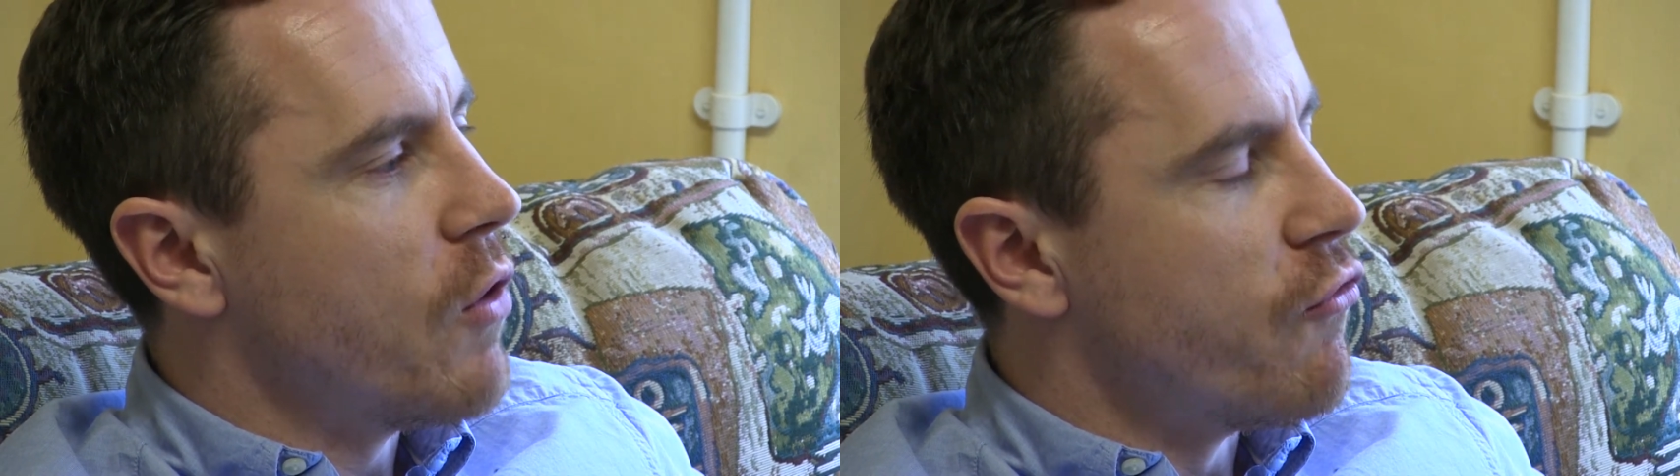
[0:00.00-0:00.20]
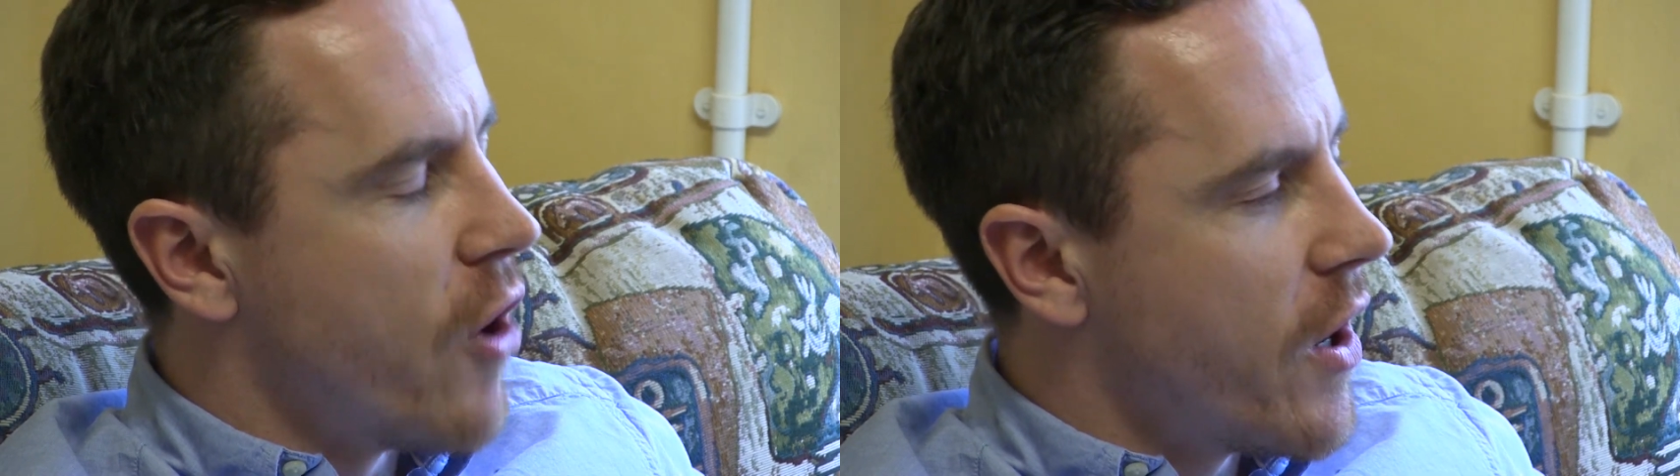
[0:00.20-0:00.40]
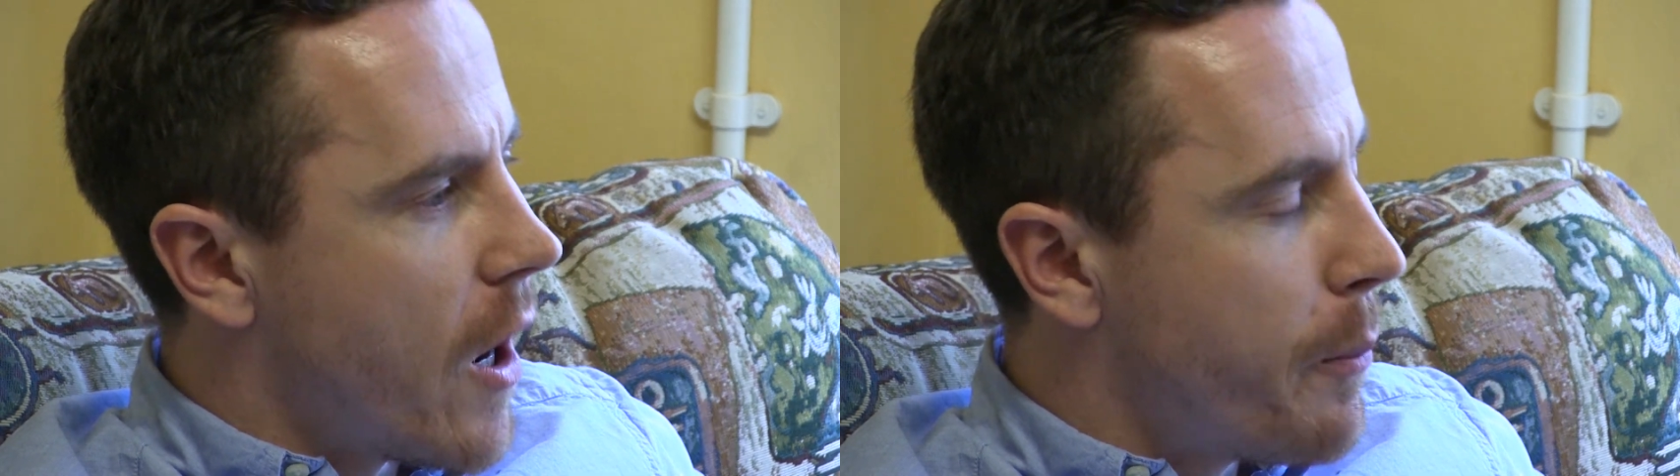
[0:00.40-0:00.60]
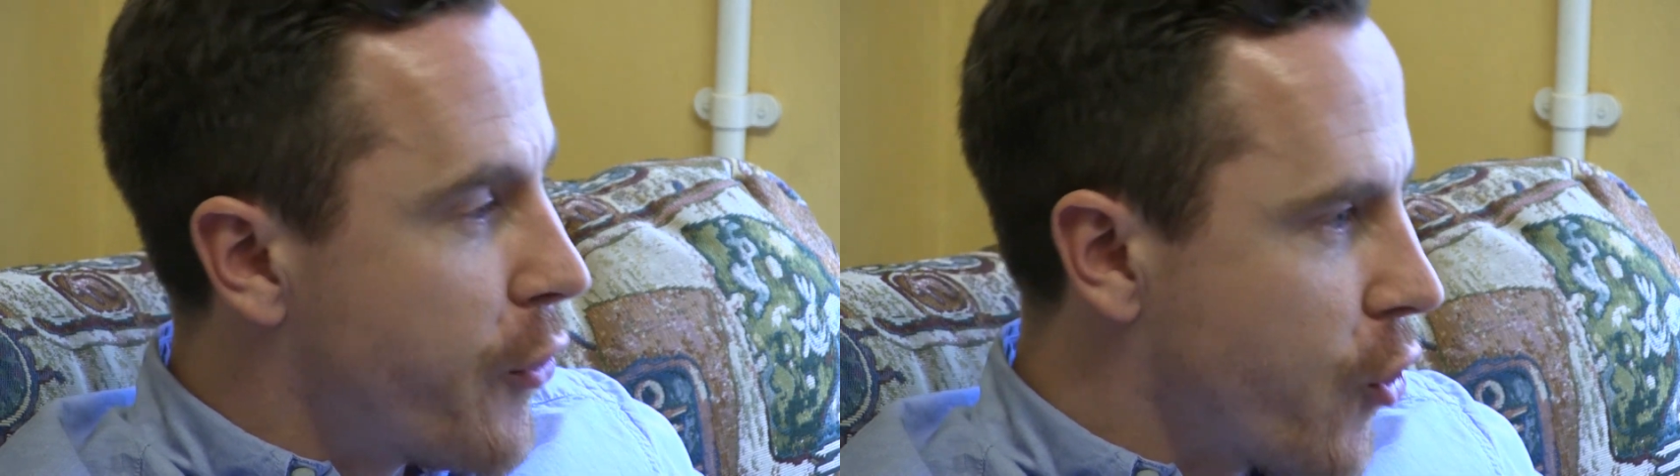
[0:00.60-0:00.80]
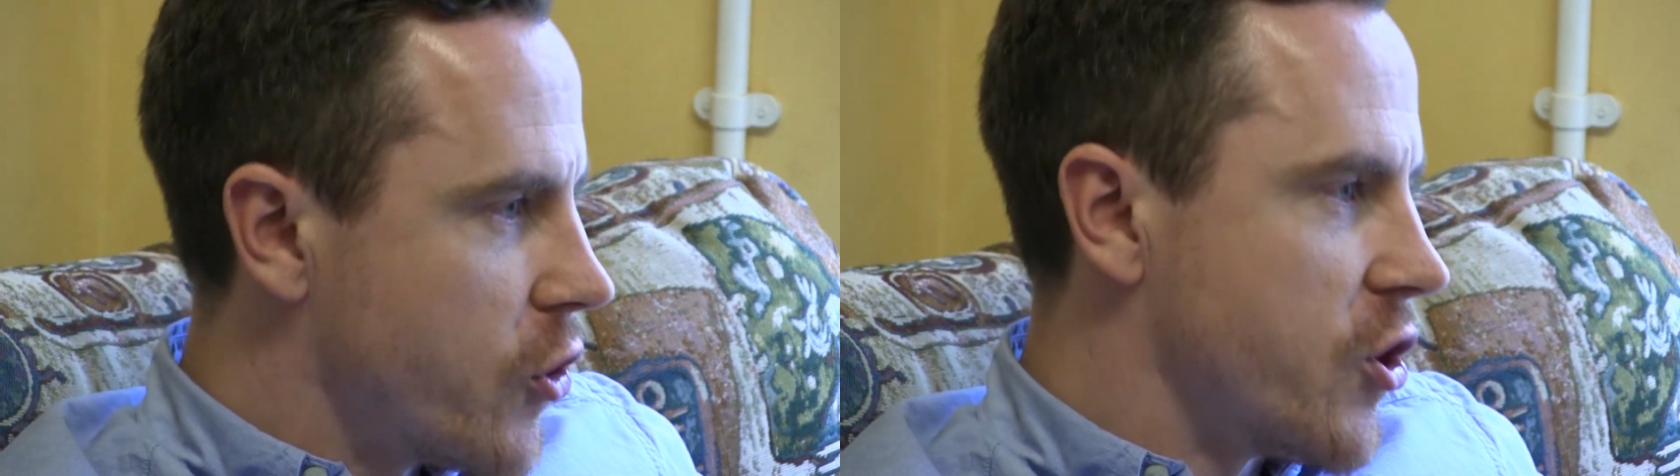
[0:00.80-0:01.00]
run our
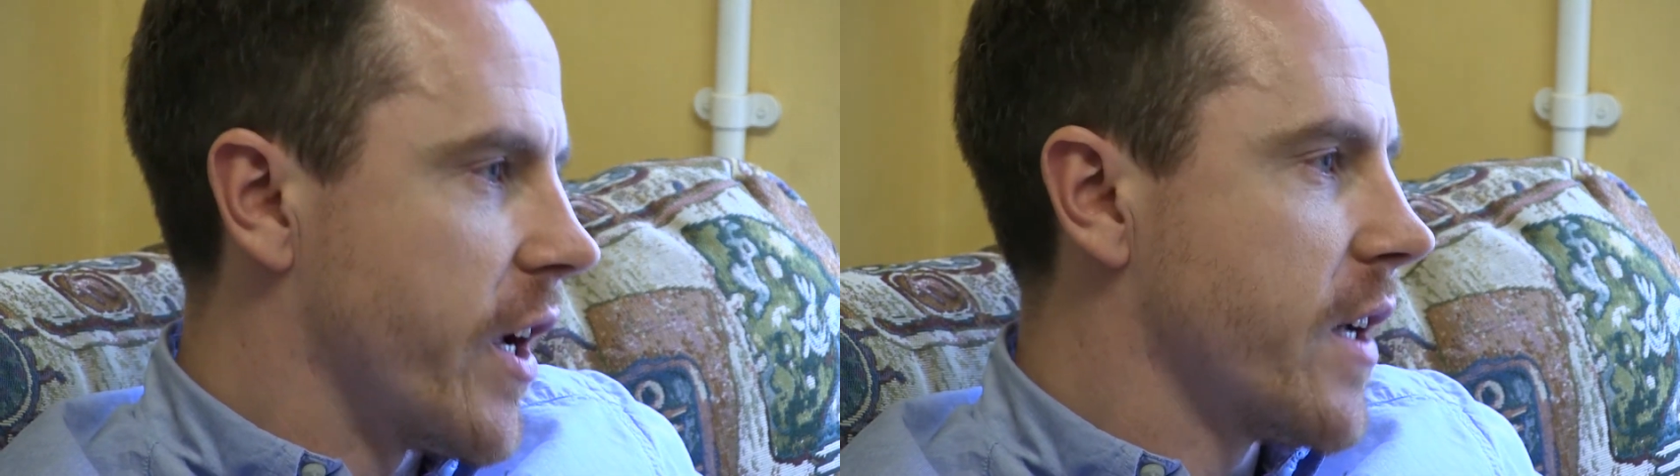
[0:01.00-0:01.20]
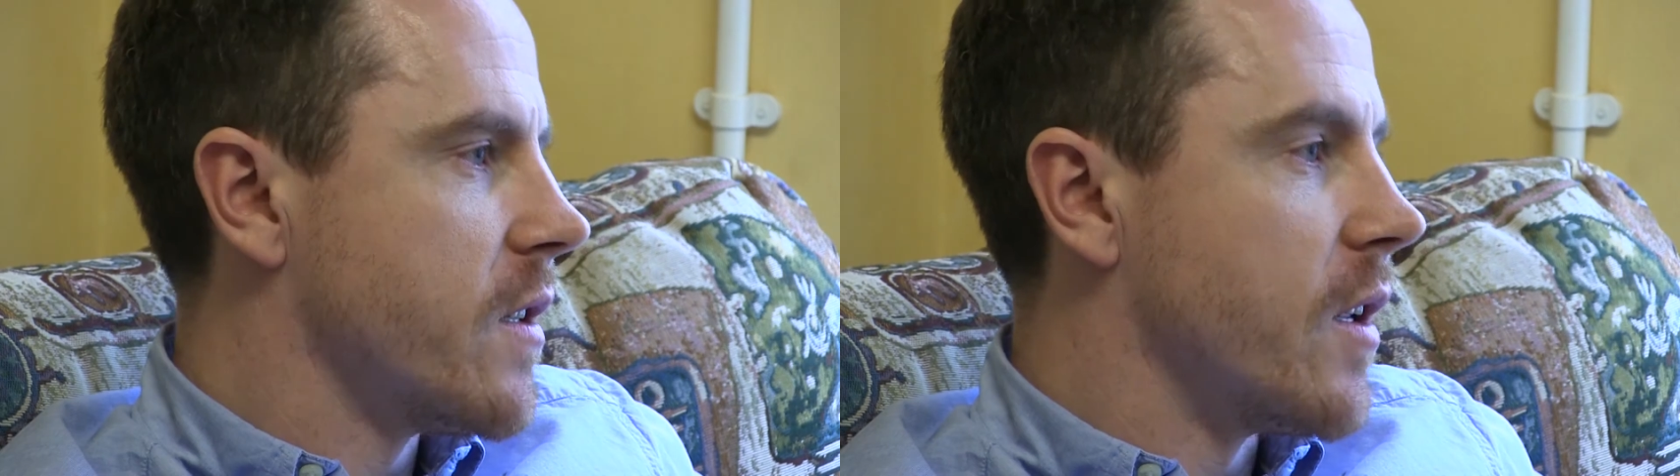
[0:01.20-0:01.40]
projects,